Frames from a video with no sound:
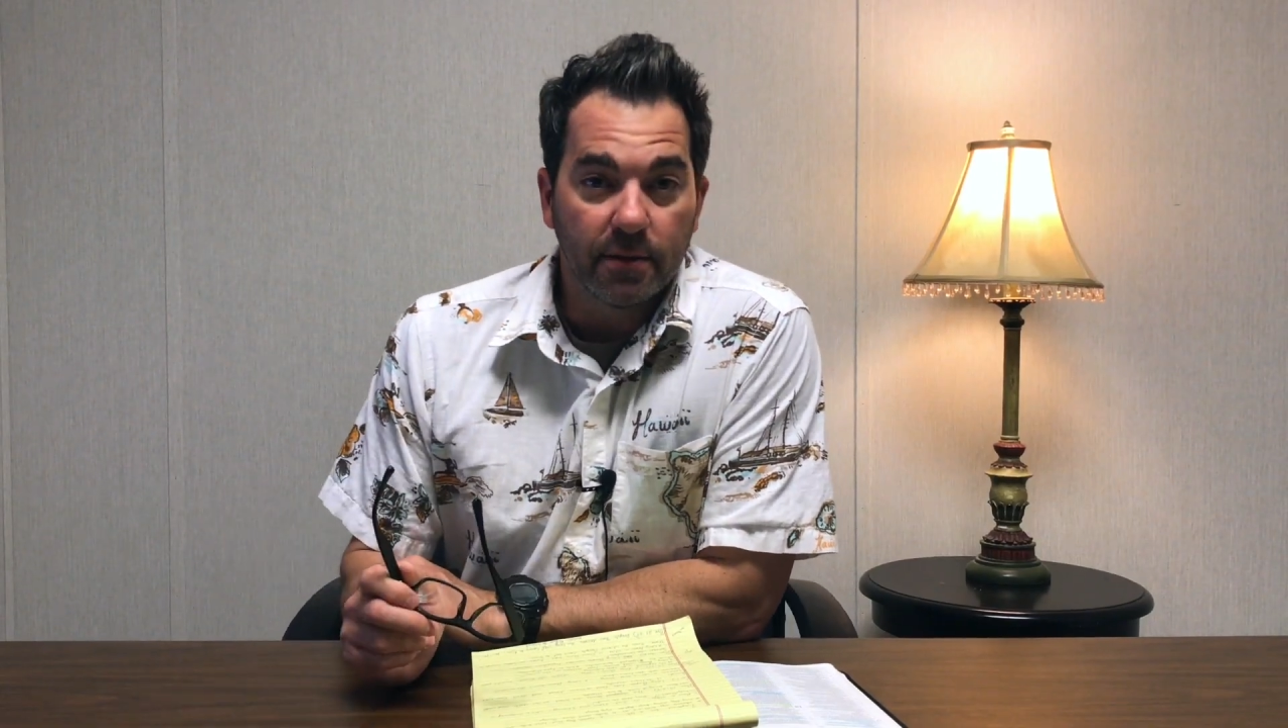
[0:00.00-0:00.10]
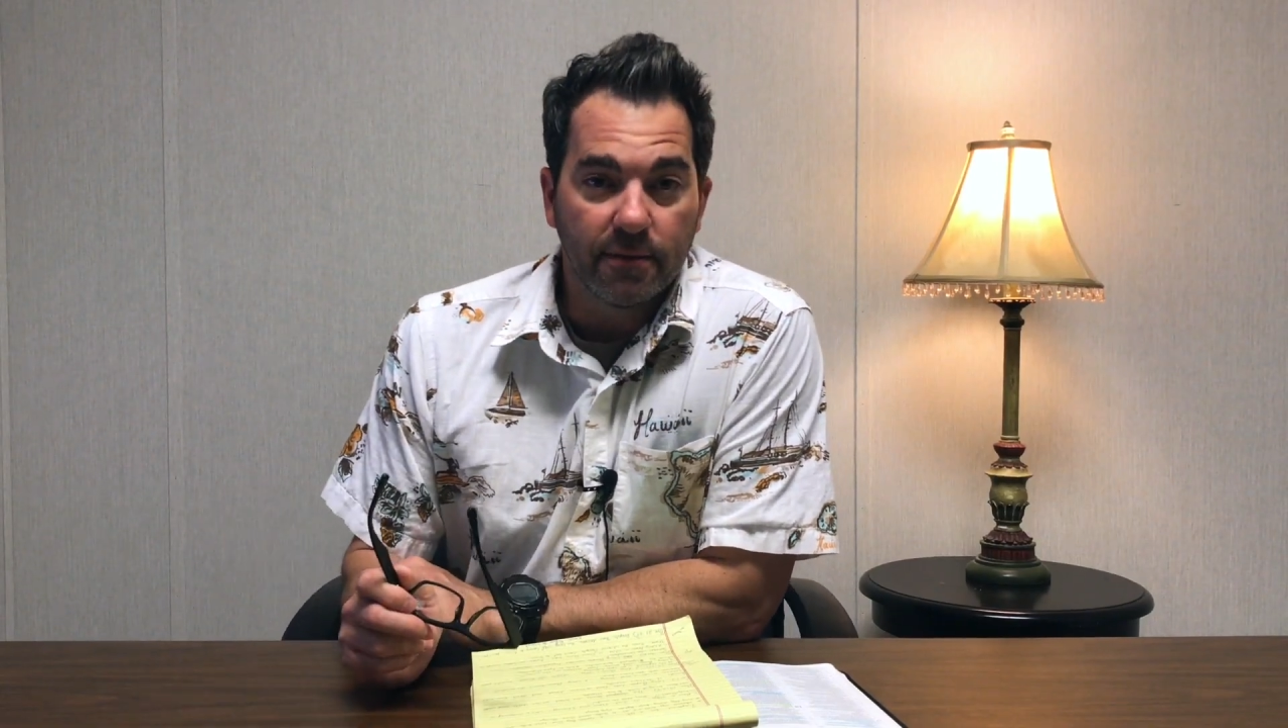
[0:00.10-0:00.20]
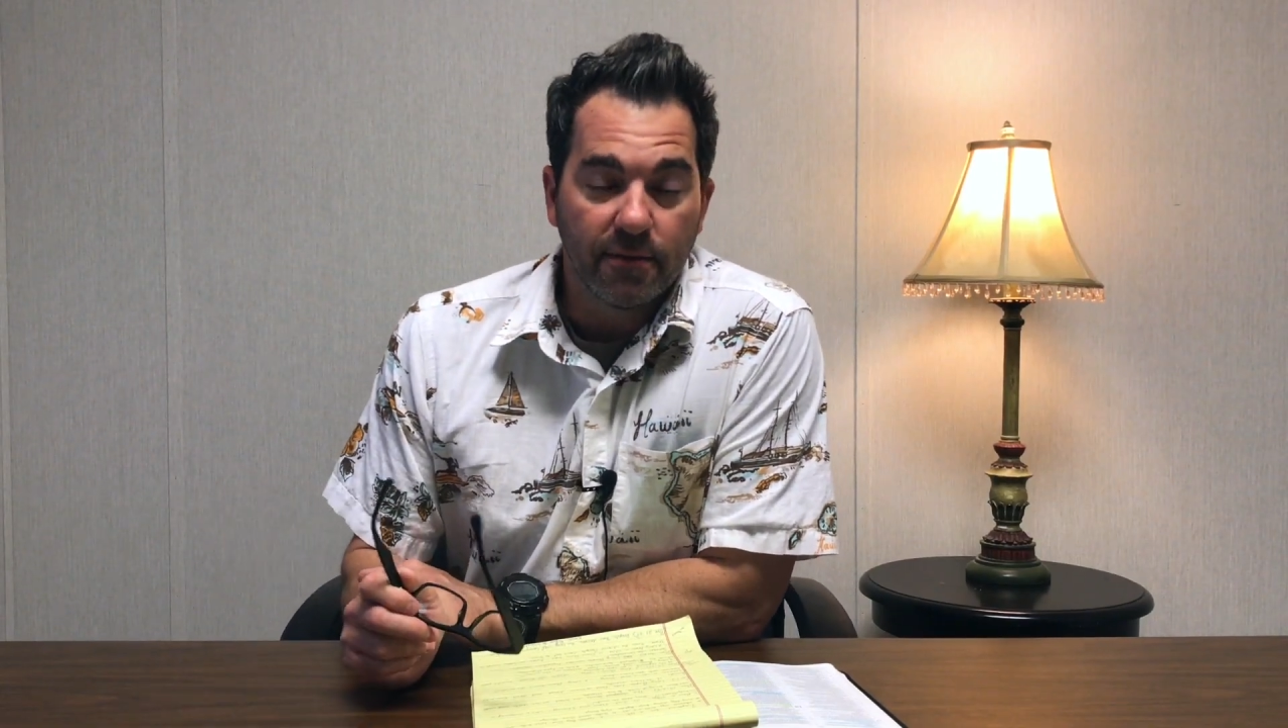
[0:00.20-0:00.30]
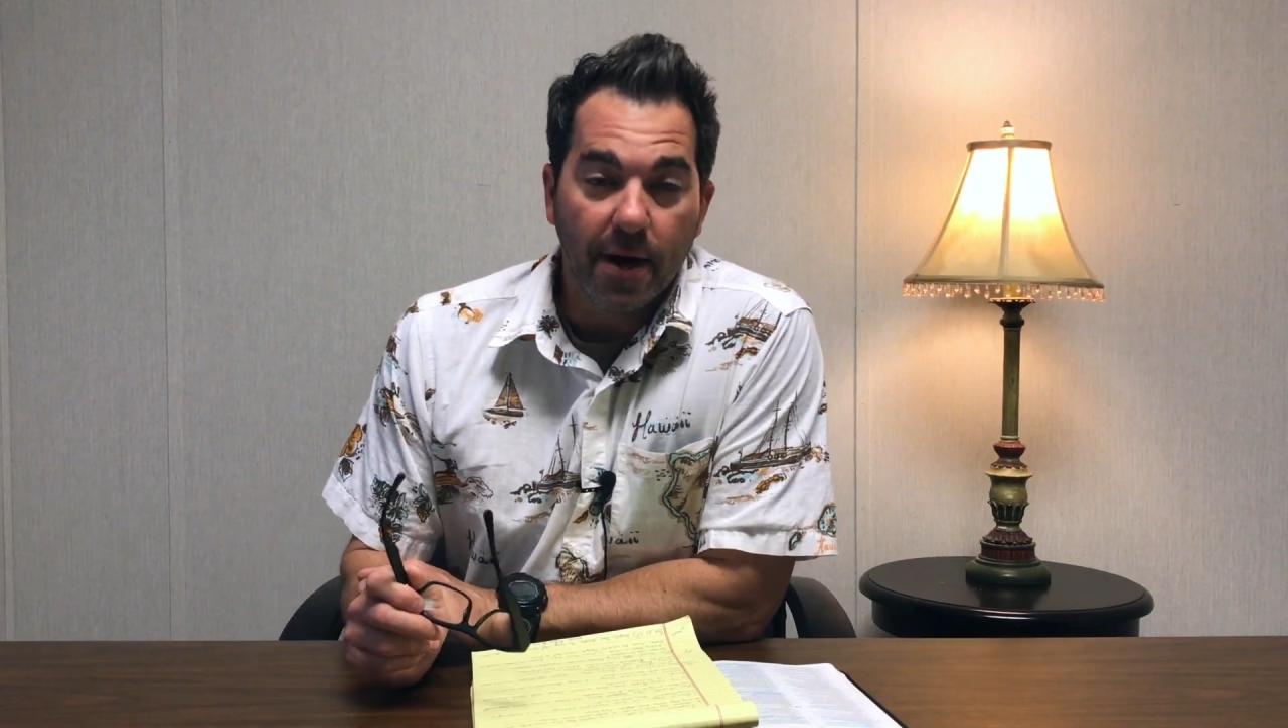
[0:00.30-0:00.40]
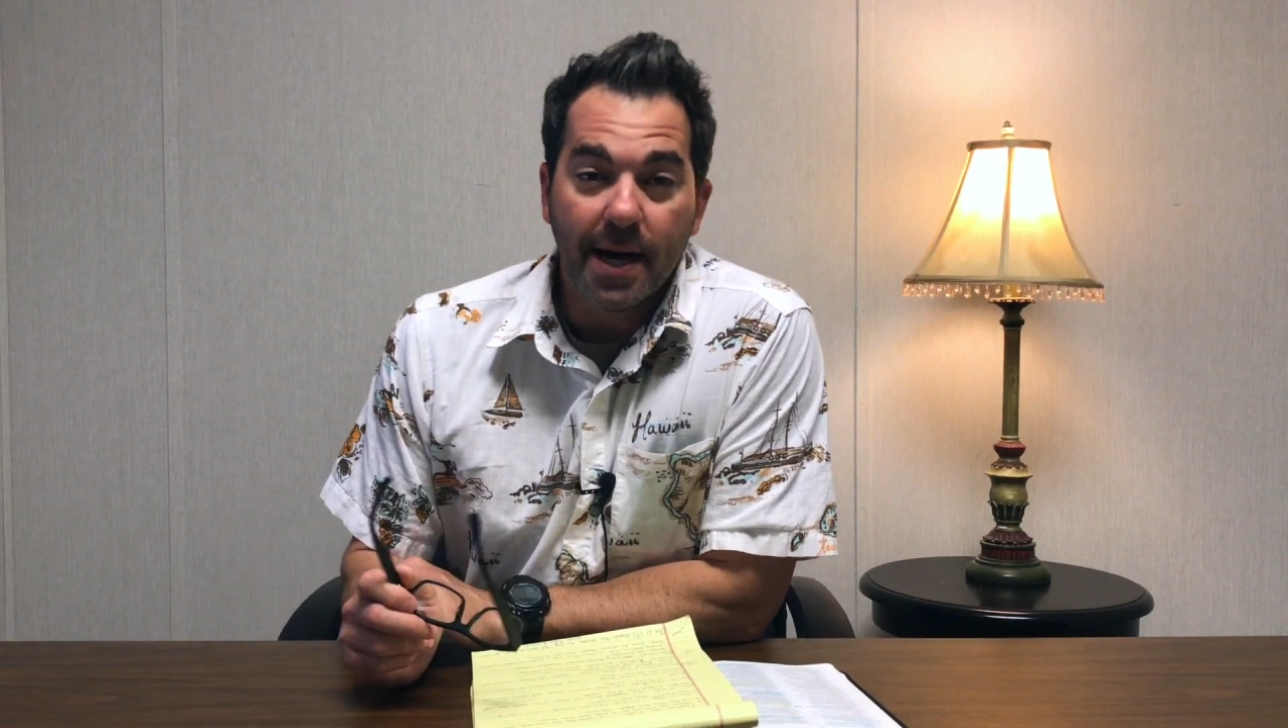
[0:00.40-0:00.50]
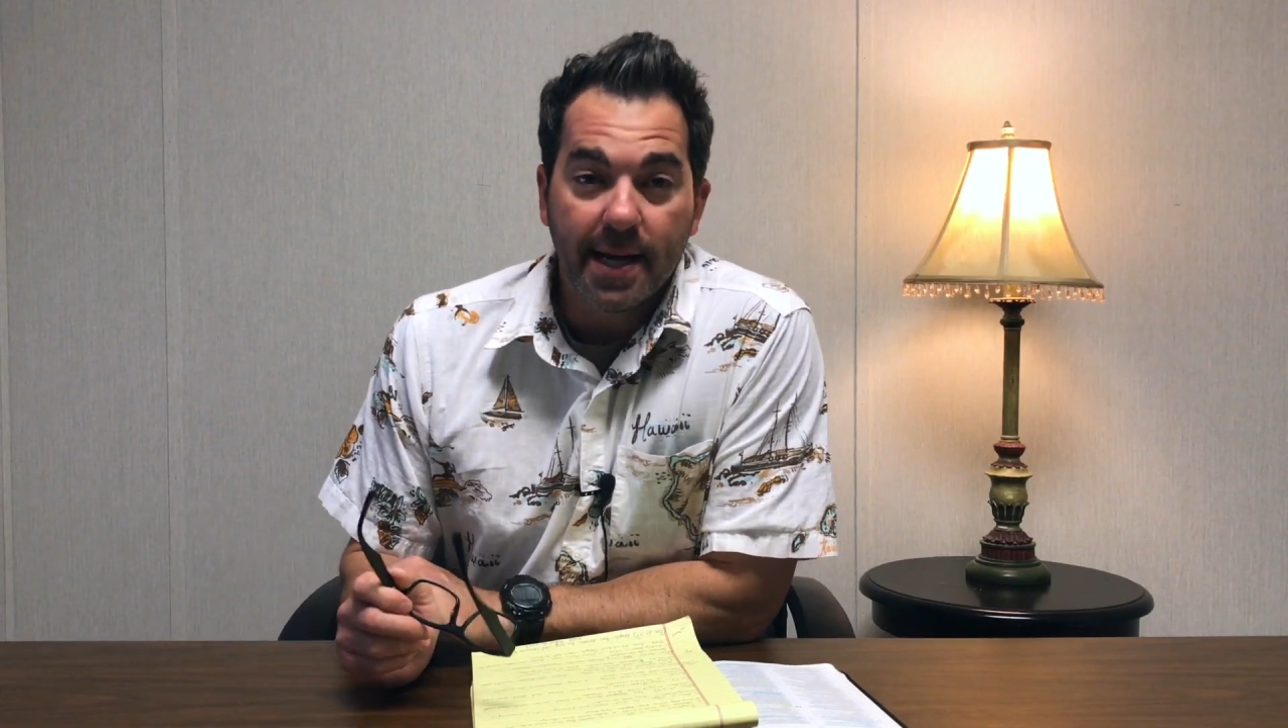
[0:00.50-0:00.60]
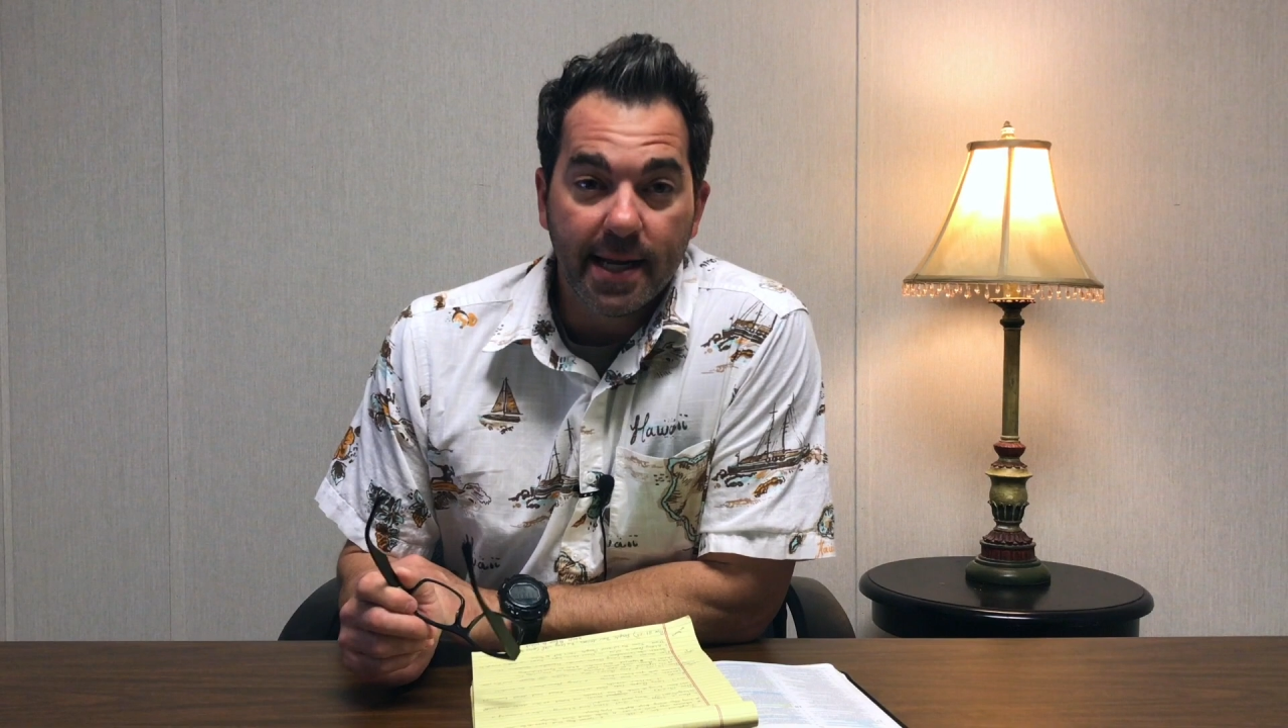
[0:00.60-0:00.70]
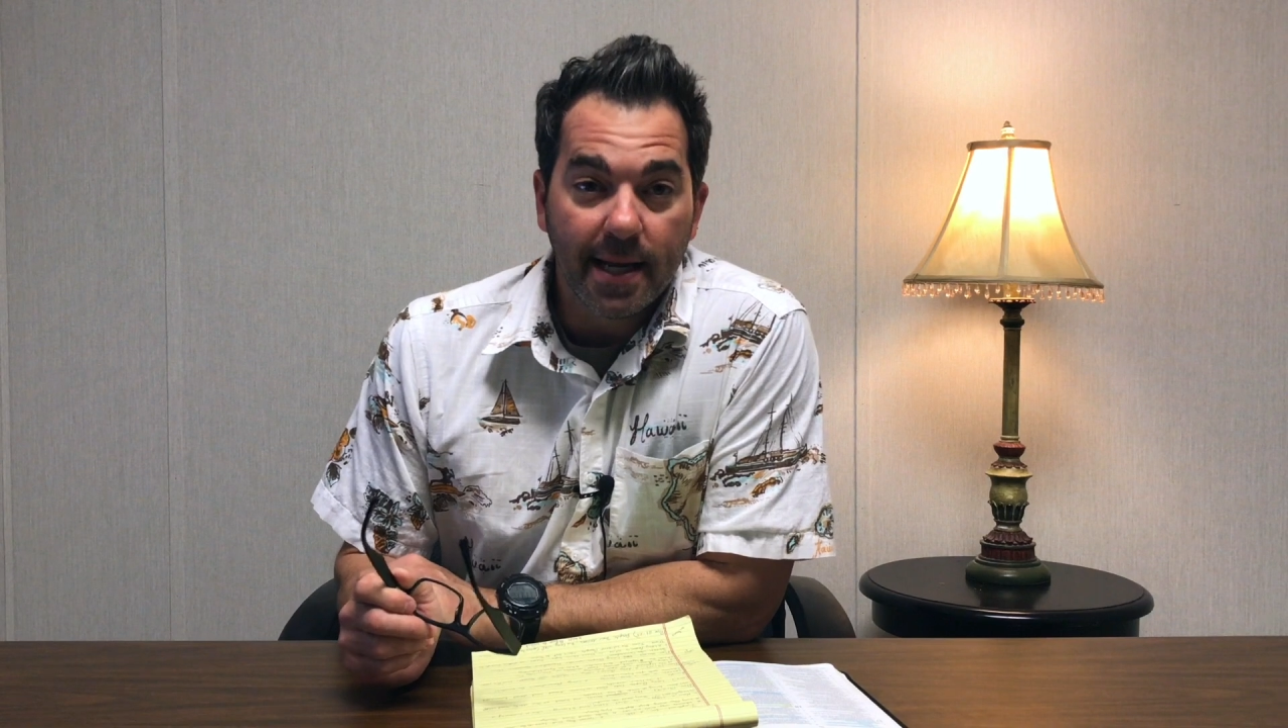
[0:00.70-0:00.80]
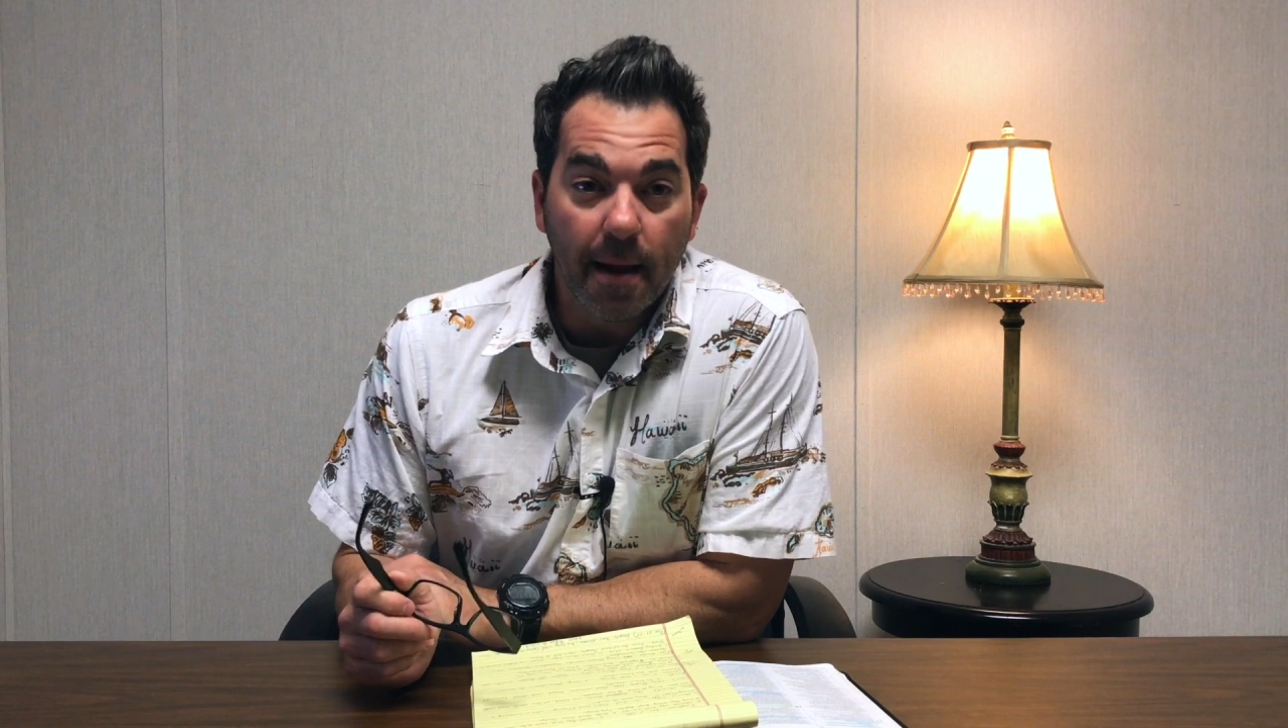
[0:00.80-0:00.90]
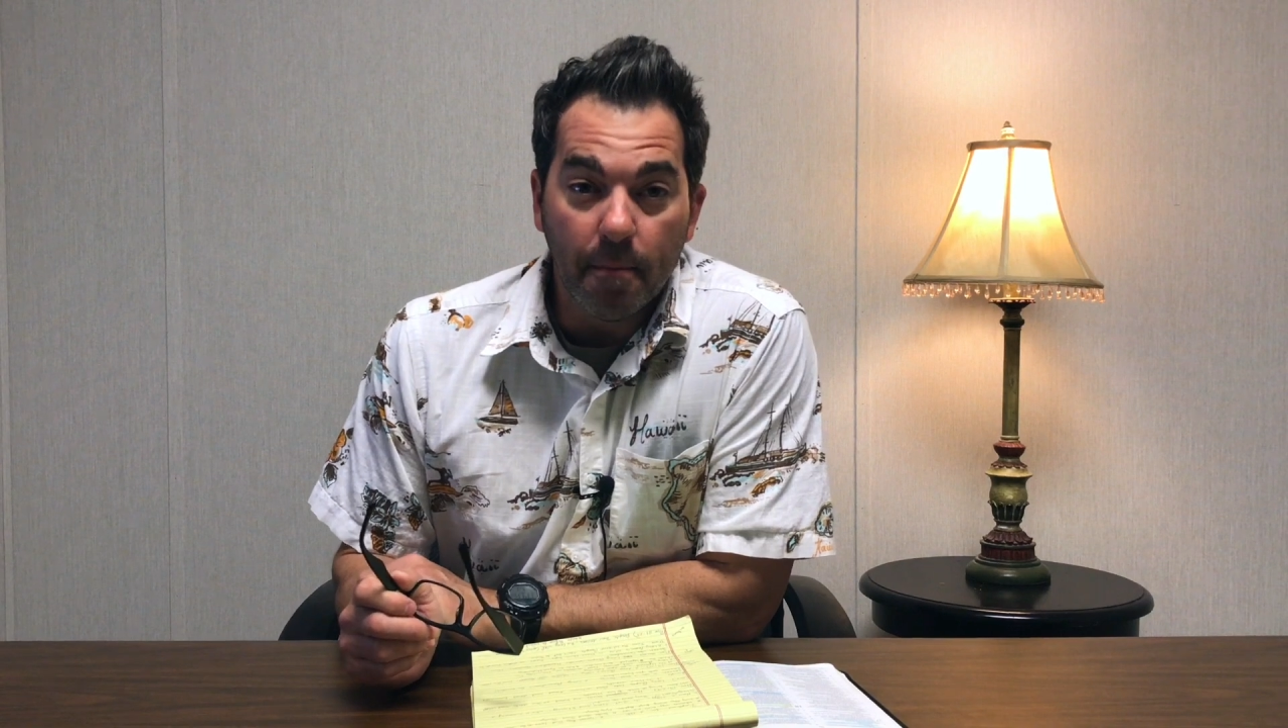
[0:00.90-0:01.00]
Friday